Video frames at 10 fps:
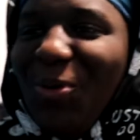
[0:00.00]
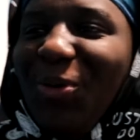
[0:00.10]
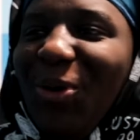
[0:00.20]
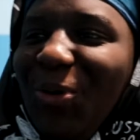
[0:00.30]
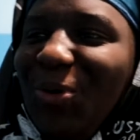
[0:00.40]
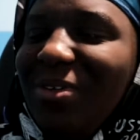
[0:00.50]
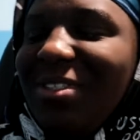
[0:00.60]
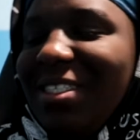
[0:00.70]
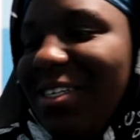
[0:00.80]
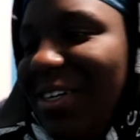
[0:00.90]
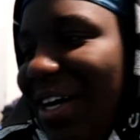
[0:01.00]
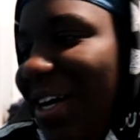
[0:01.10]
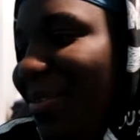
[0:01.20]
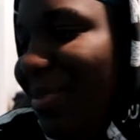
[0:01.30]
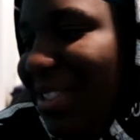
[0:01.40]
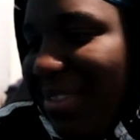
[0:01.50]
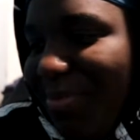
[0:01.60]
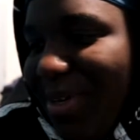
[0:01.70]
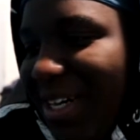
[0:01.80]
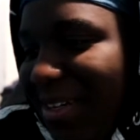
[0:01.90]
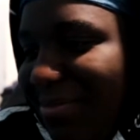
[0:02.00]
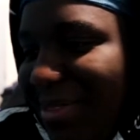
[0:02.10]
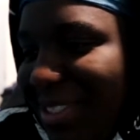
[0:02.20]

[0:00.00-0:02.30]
Ooh, yo, all right, pizza pop,